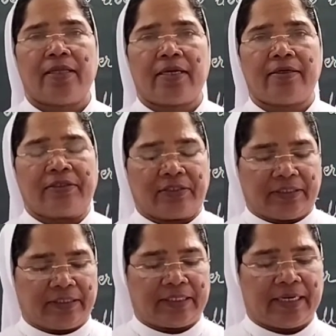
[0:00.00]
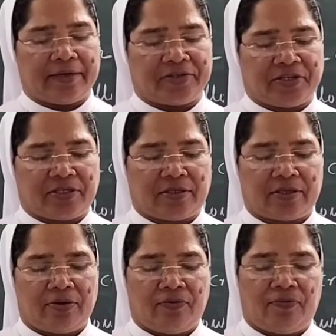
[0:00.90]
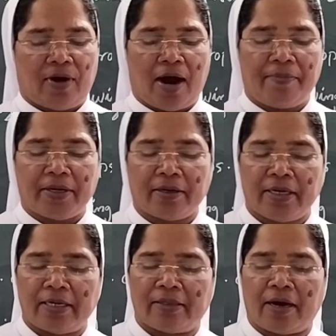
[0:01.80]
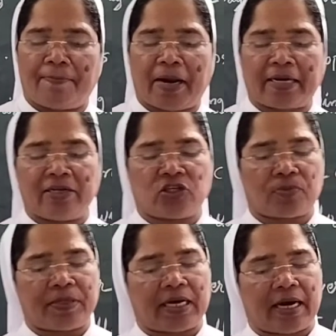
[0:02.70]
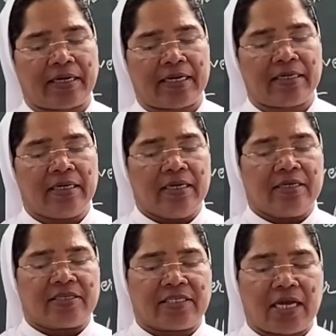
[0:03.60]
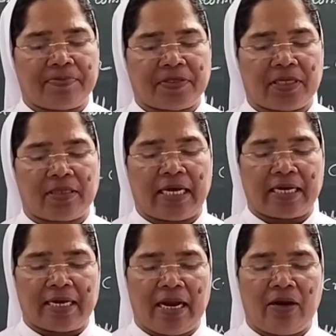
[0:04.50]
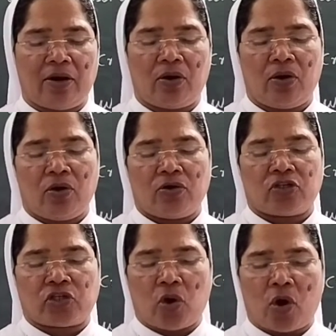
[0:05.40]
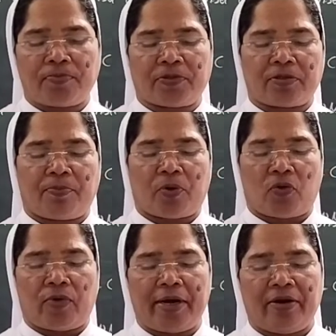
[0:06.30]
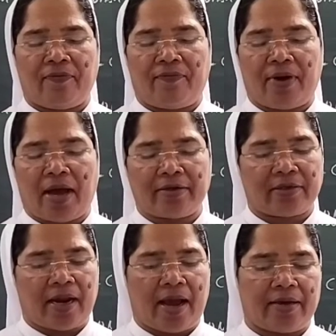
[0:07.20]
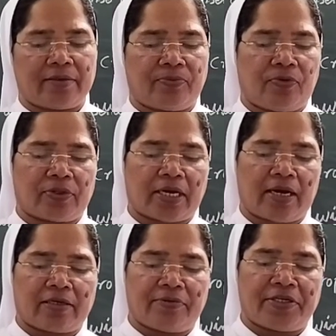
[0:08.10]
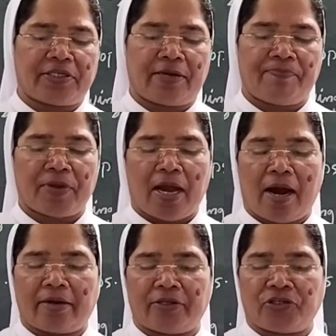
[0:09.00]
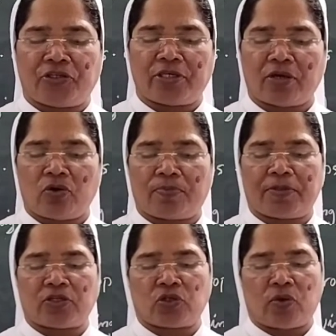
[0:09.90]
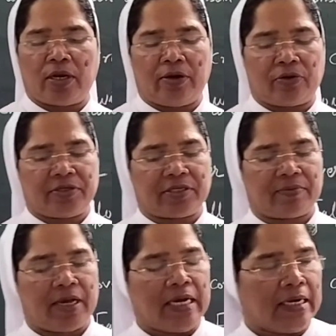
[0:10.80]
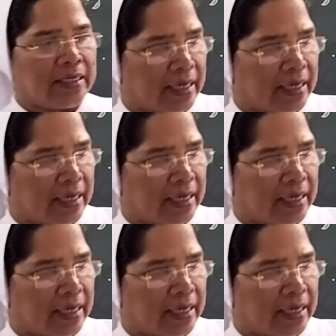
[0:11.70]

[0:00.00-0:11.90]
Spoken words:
Then terrace farming in the practice of the cutting steps in the hill slopes provide flat land for the cultivation and the check of the soil erosion.